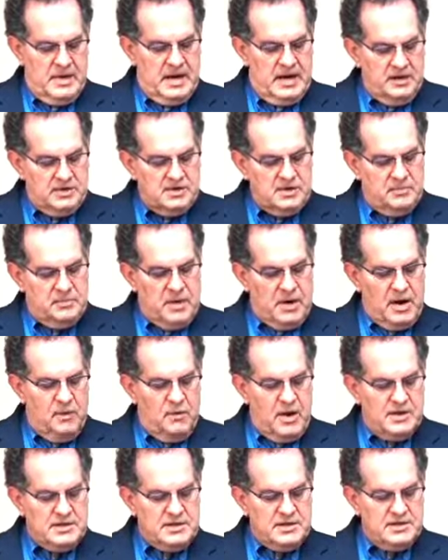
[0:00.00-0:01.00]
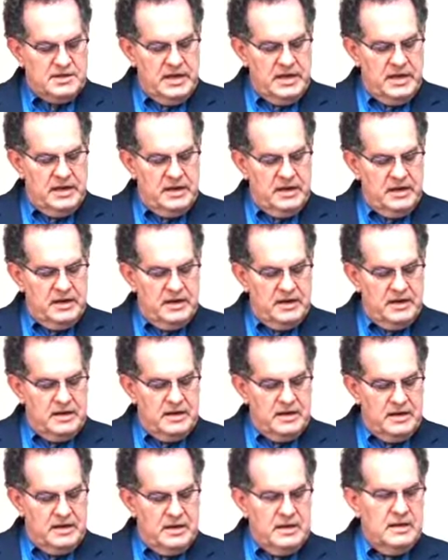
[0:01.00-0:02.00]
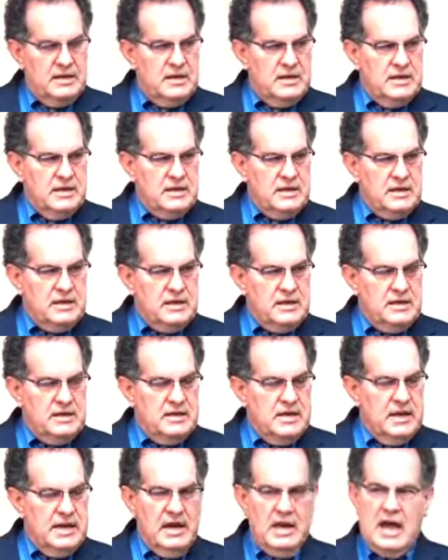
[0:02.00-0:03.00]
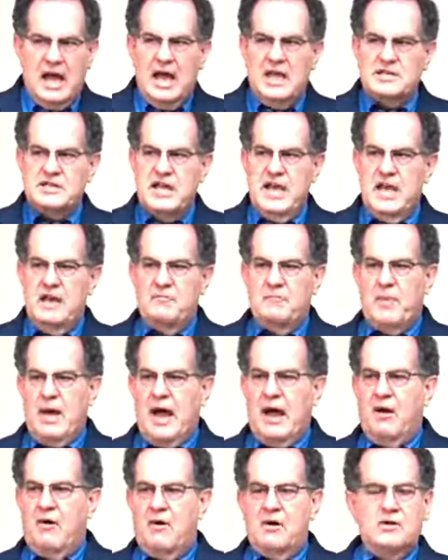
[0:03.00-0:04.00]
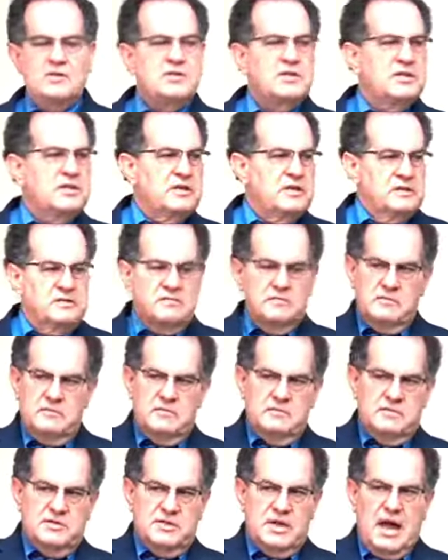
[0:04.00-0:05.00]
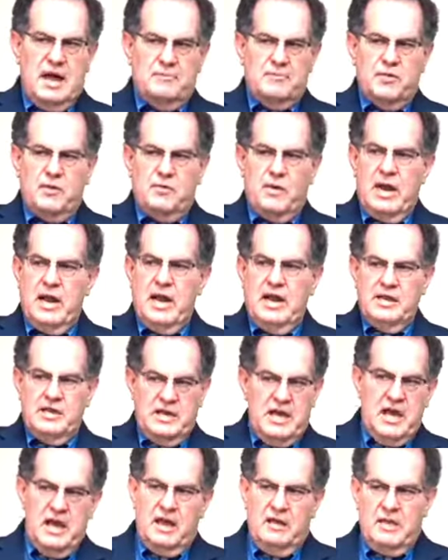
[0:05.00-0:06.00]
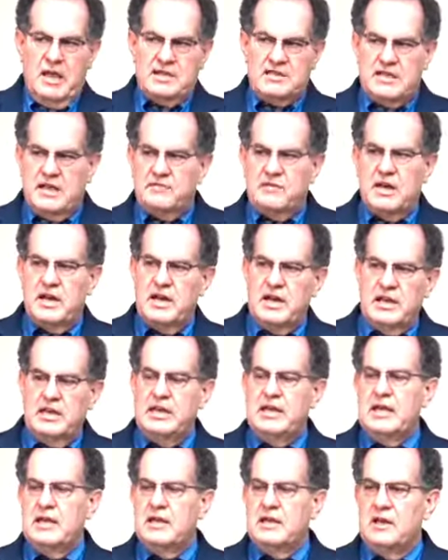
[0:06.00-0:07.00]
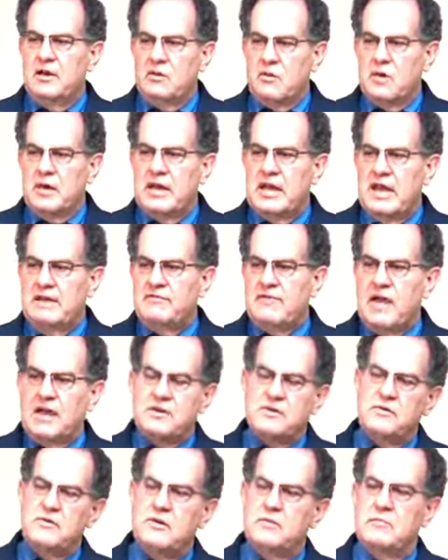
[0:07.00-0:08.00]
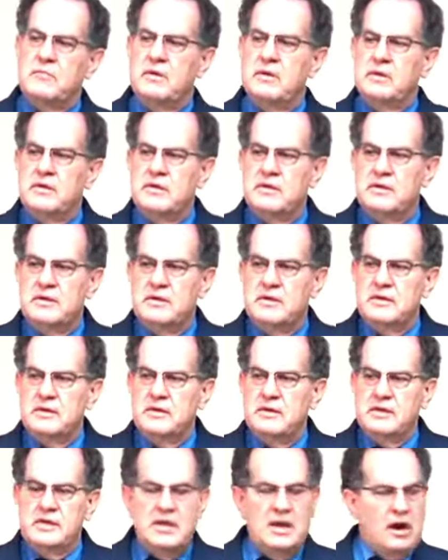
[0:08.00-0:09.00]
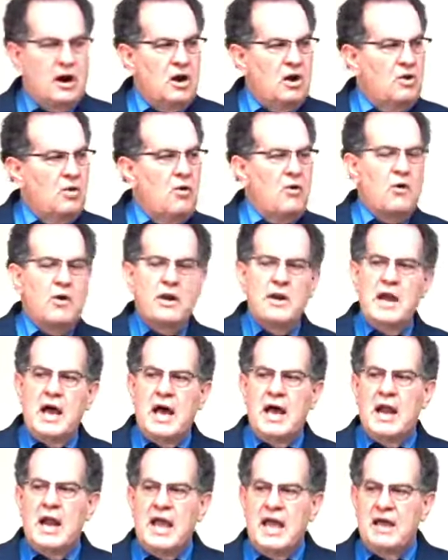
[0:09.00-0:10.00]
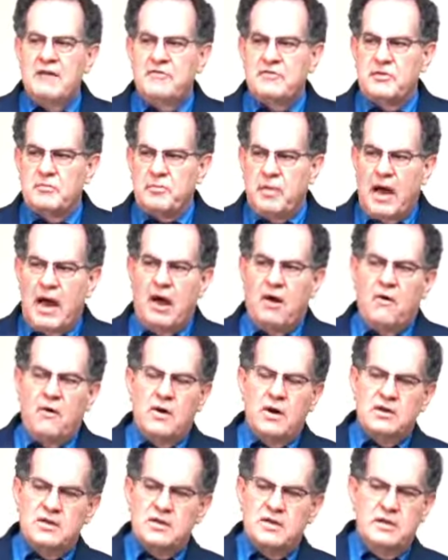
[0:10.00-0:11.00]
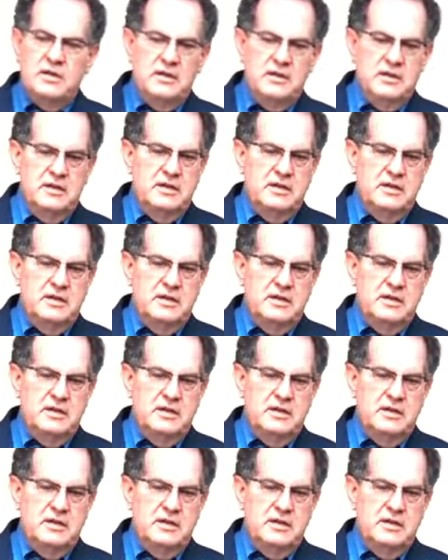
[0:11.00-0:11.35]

But here's the part I wanted to see. Did Elijah have powers to stop the rain? Yeah, that's evident. He did. The Lord gave that to him. Did our Lord not have the power to